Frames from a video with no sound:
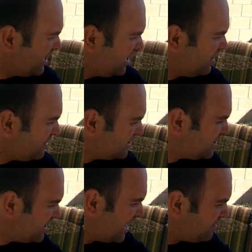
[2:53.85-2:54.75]
Anyways,
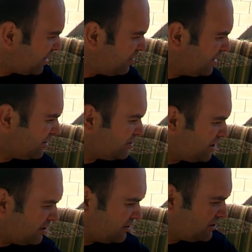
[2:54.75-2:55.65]
guide my winner,
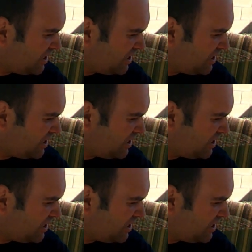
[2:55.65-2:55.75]
Chargers.